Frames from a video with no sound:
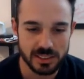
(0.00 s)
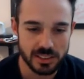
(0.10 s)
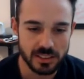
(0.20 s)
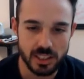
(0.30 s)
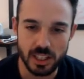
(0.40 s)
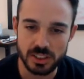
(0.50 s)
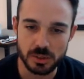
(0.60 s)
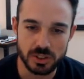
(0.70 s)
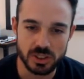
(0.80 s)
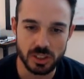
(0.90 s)
the
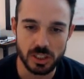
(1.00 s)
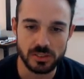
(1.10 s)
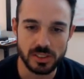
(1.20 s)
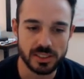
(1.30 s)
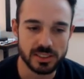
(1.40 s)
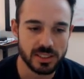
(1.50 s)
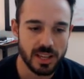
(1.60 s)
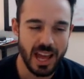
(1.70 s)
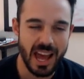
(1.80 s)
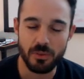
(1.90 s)
customer service,
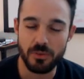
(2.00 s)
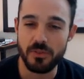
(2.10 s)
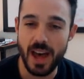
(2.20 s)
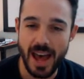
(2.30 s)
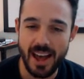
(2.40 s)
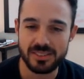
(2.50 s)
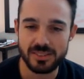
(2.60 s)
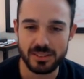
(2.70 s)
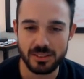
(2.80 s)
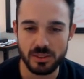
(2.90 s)
how
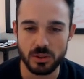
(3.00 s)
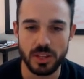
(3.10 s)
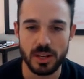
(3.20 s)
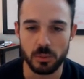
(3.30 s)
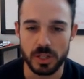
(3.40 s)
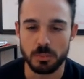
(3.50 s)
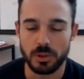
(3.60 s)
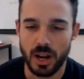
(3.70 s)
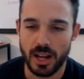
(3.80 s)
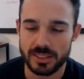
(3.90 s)
fast do they
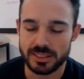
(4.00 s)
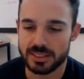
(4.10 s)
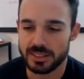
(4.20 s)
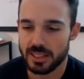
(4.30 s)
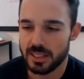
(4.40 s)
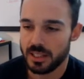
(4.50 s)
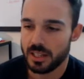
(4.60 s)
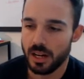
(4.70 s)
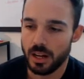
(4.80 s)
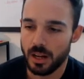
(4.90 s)
reprice,
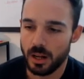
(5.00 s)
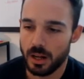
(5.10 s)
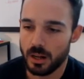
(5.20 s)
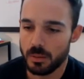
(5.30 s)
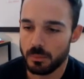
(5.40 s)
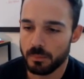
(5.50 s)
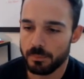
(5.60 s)
and